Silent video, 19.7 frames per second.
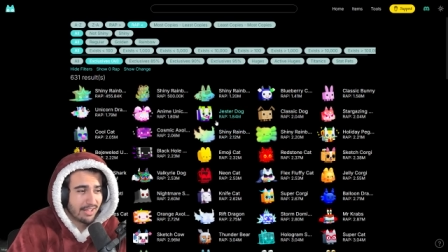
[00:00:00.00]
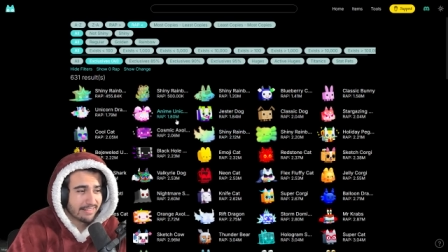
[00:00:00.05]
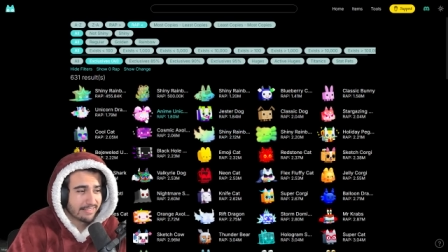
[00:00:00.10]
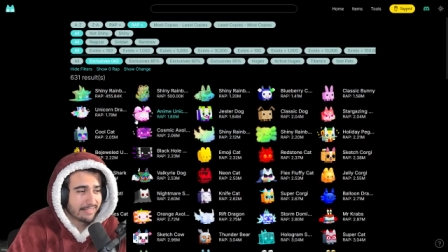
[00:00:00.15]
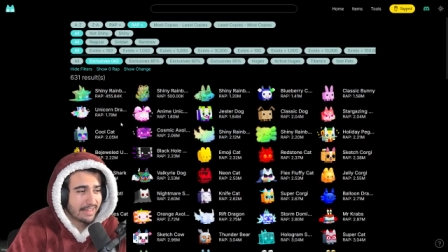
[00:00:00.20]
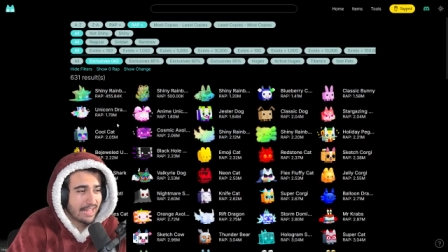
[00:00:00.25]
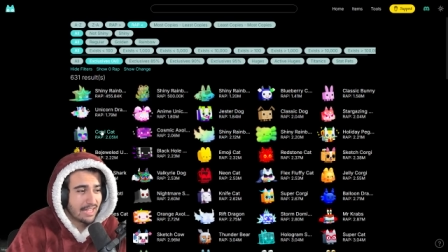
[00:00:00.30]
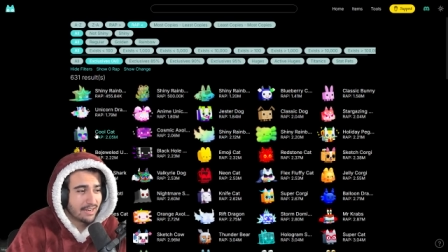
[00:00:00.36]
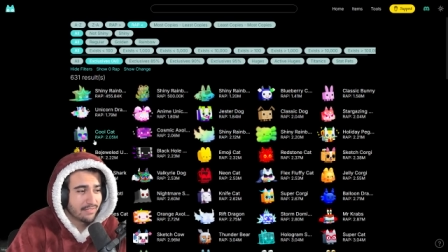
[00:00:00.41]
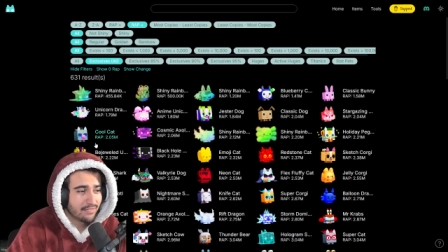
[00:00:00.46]
a
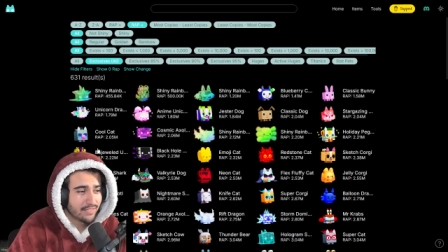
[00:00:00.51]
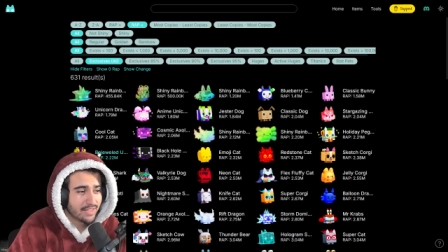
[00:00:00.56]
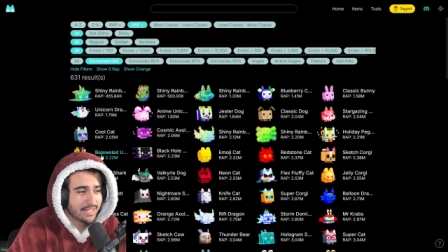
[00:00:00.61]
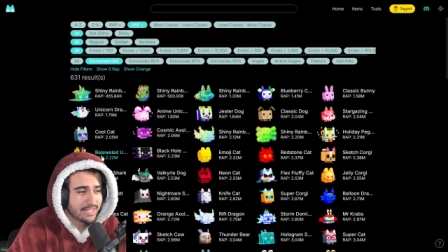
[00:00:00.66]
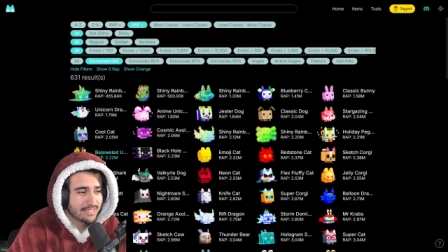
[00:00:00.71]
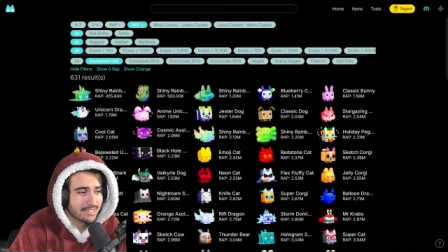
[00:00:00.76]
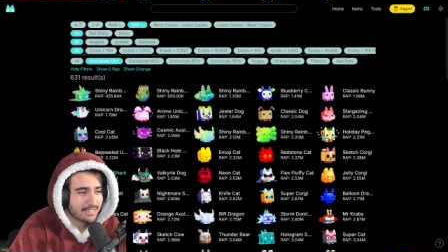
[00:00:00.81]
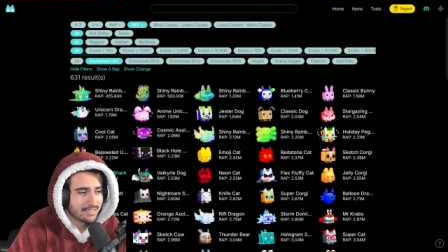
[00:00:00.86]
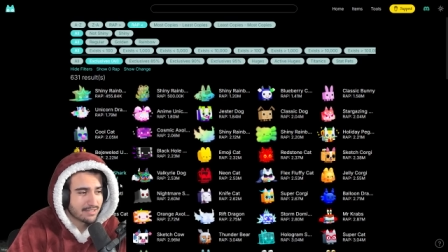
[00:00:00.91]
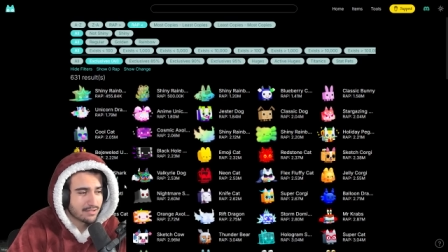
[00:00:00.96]
lot of
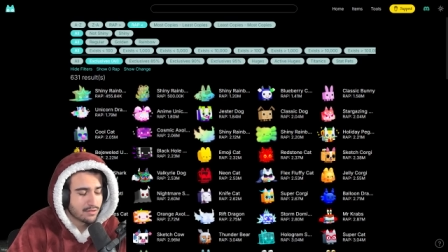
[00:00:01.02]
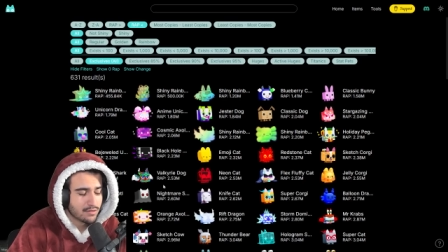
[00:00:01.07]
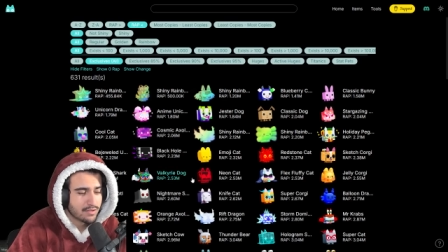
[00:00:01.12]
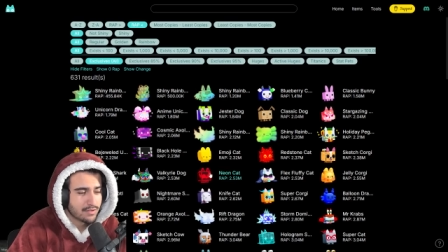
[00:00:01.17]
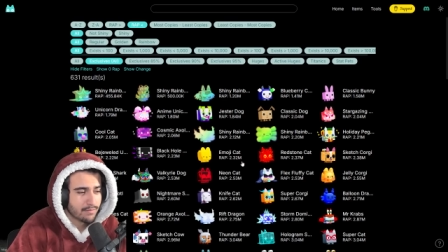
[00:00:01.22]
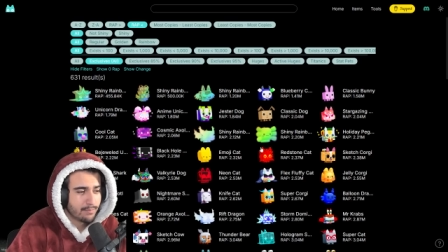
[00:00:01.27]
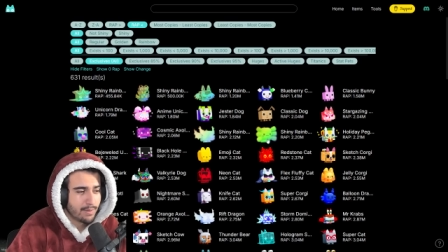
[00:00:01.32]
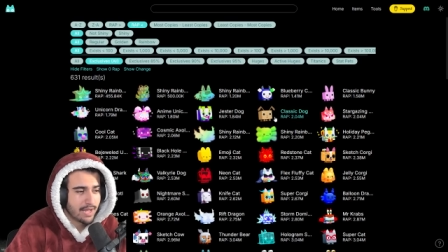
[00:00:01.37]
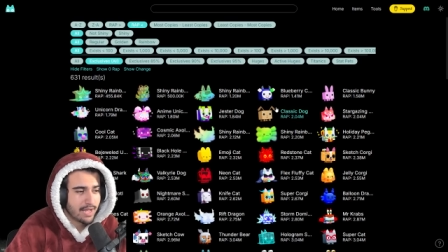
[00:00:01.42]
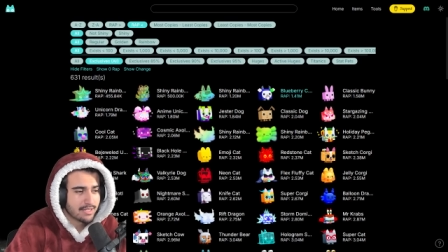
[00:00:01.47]
these
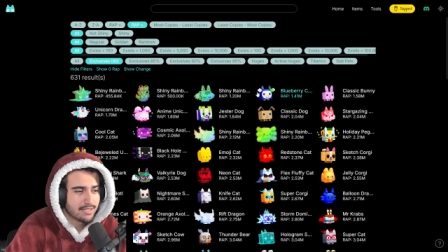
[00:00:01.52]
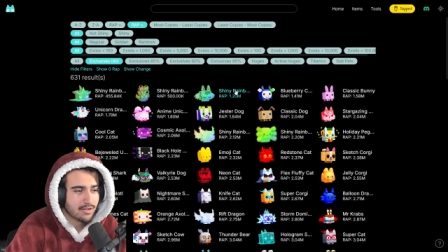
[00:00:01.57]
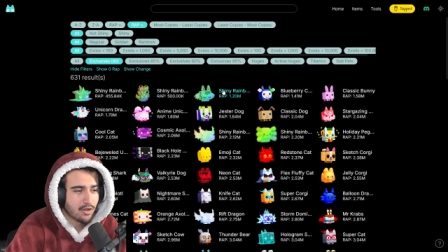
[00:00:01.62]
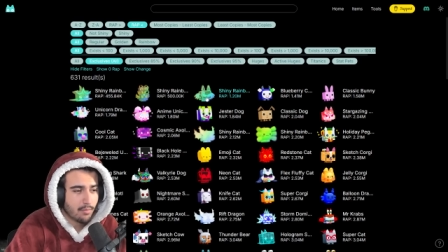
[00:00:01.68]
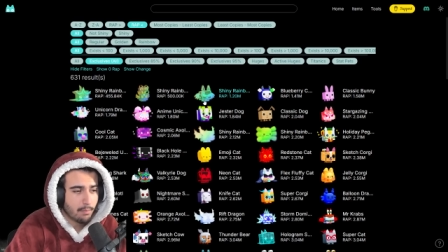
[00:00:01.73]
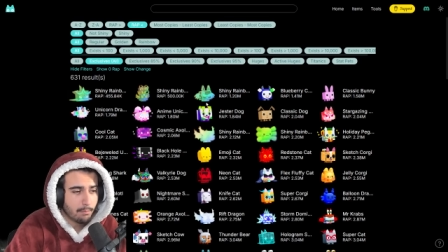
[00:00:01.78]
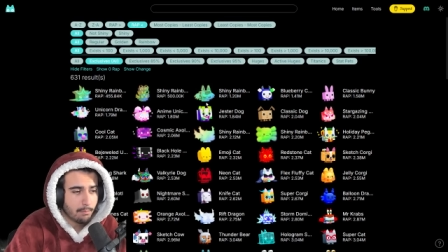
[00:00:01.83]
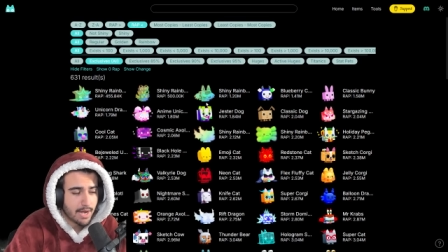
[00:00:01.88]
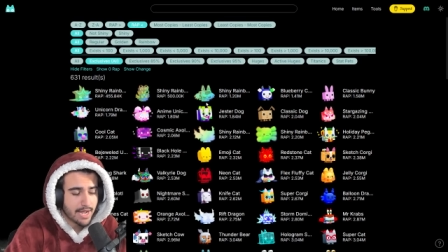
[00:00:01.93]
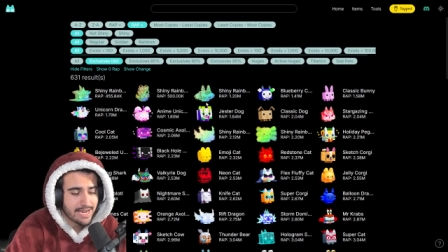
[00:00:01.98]
exclusive pets
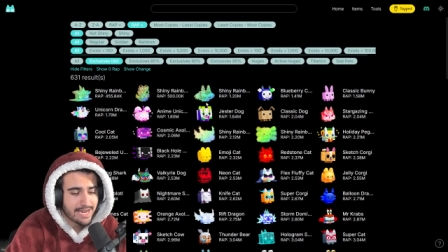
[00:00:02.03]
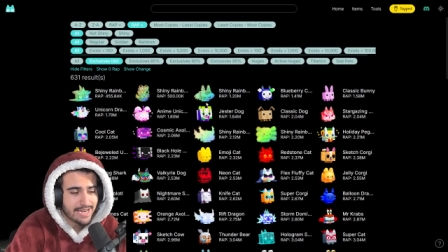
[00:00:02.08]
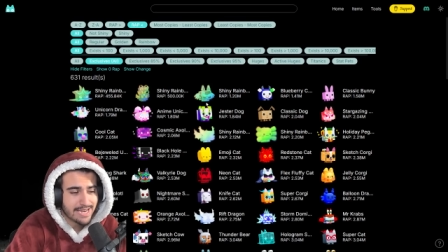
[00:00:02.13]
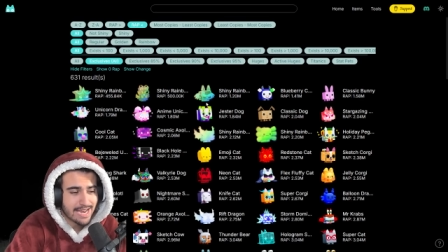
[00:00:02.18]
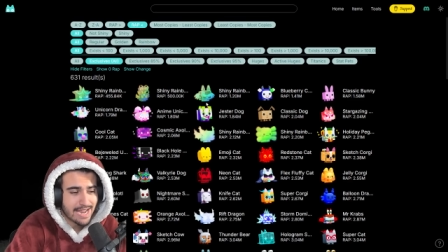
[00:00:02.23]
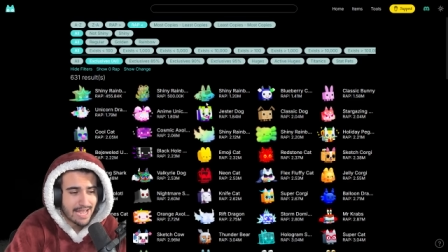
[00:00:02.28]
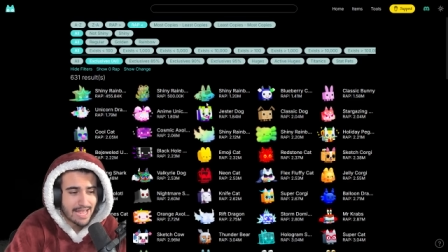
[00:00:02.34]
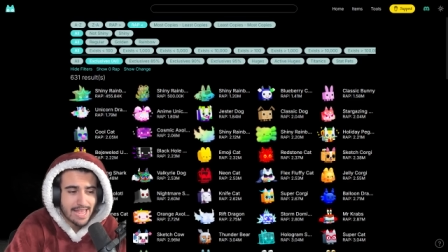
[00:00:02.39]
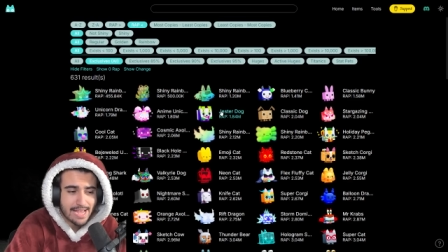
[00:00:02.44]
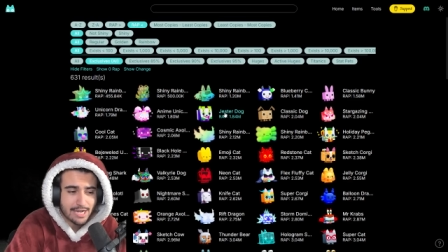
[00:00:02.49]
might
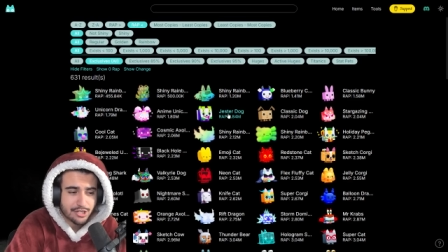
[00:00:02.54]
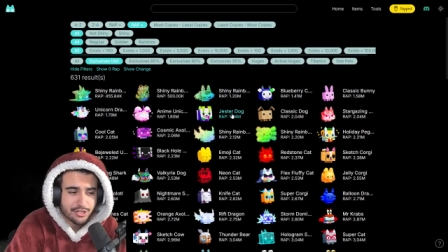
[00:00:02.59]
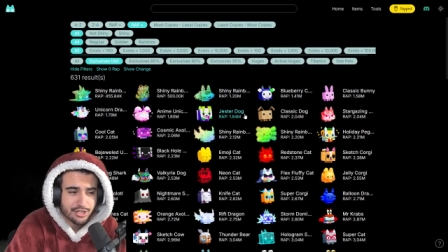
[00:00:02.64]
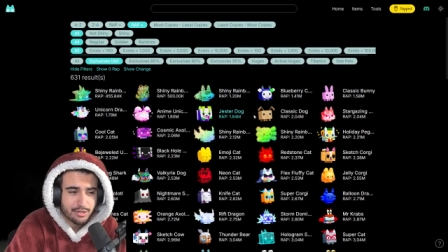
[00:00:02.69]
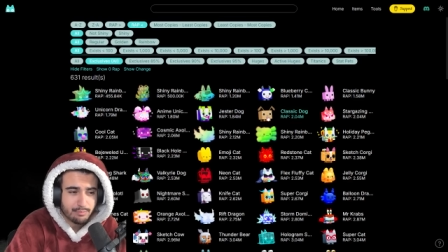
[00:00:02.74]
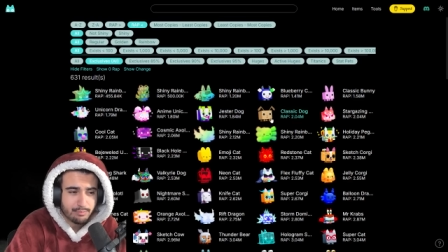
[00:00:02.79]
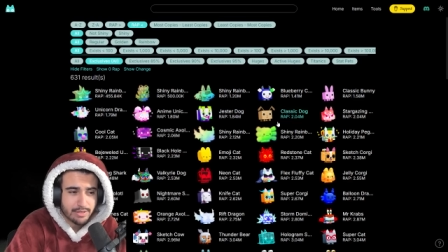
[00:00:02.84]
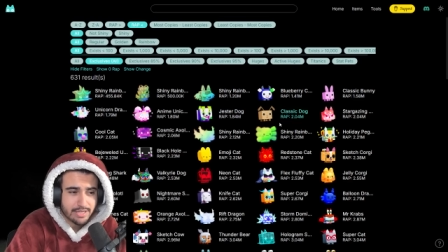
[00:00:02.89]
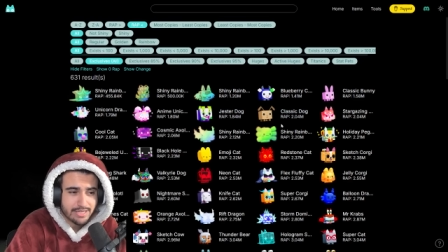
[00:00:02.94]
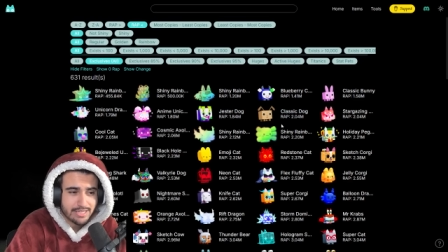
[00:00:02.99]
not
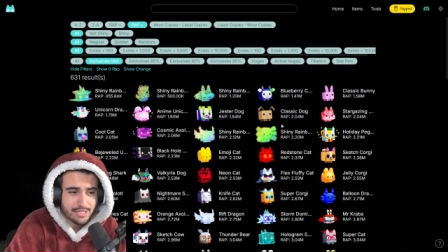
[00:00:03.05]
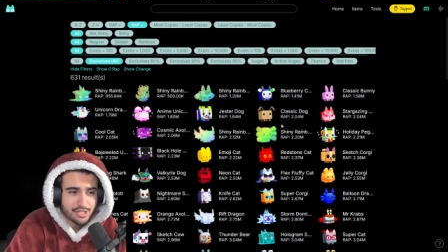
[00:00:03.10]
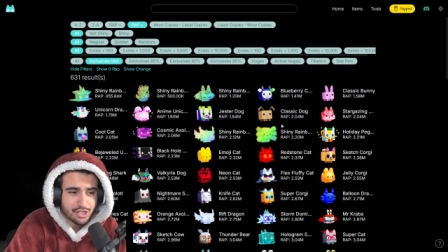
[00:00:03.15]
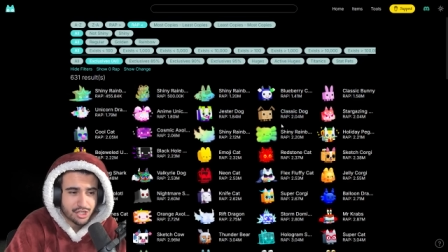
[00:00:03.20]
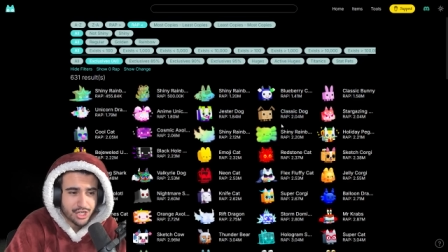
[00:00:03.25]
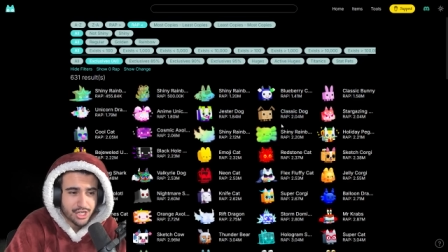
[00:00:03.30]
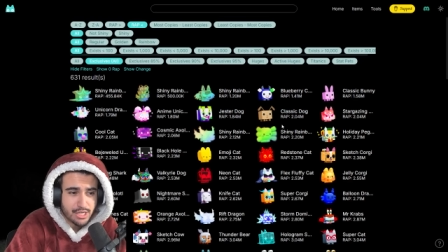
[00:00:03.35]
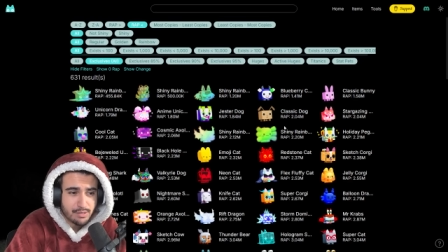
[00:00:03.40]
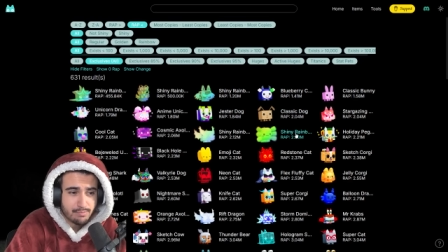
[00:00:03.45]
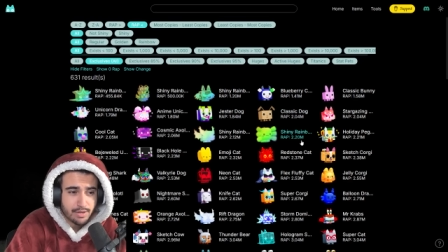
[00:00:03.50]
actually be this
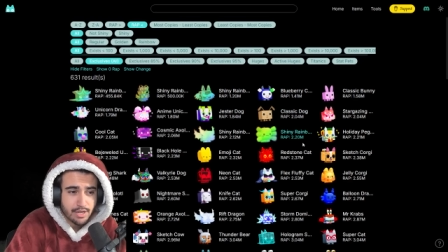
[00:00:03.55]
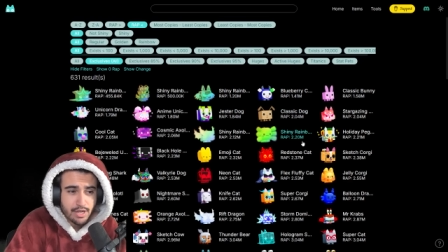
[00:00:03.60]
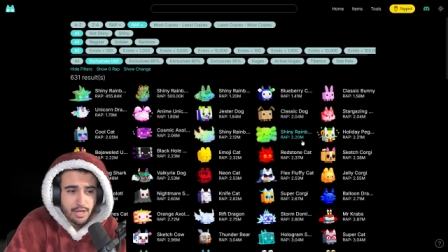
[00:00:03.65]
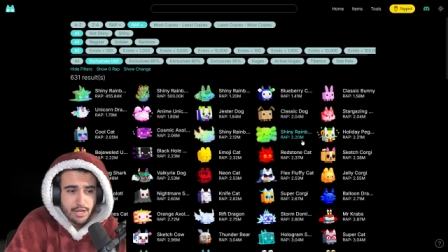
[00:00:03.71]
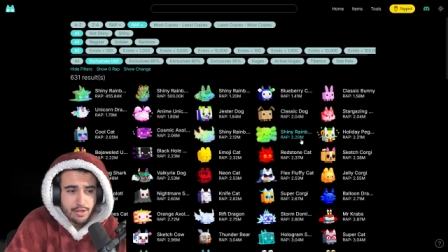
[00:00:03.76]
cheap.